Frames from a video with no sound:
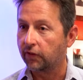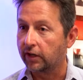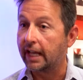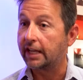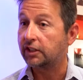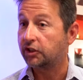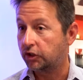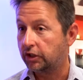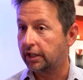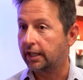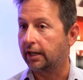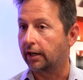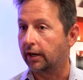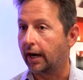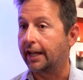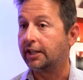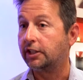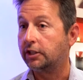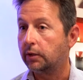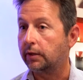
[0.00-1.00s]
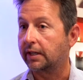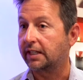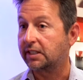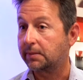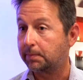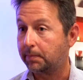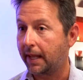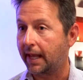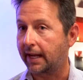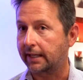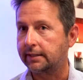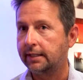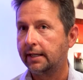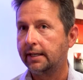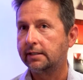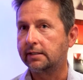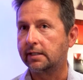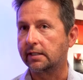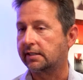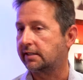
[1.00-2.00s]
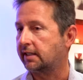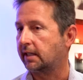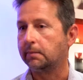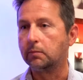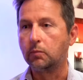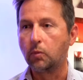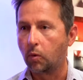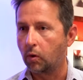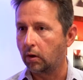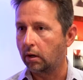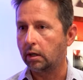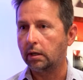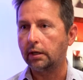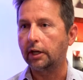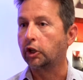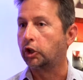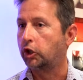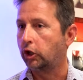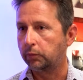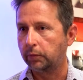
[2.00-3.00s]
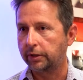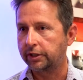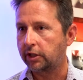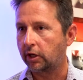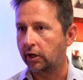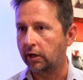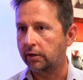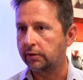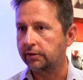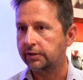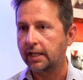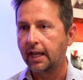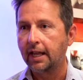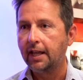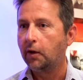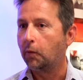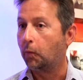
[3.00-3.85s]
for next year, I do expect to see more good returns.